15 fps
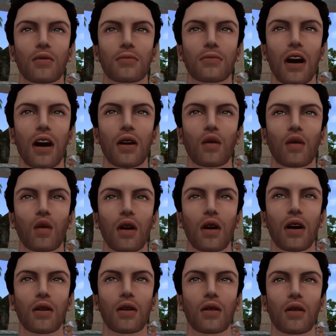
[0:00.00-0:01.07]
it can be a
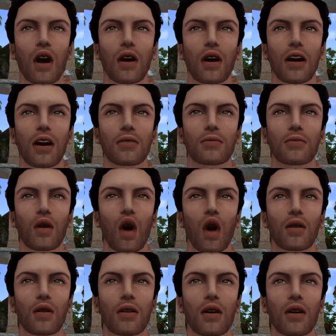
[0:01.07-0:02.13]
fantastic
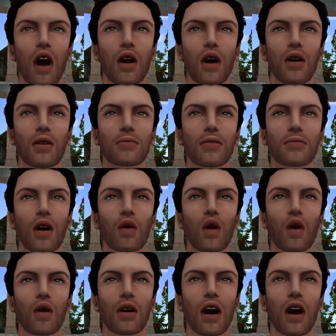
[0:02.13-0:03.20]
way for you to
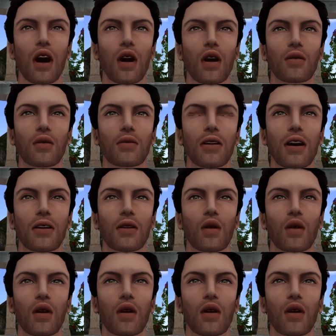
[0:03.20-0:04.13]
live your life again.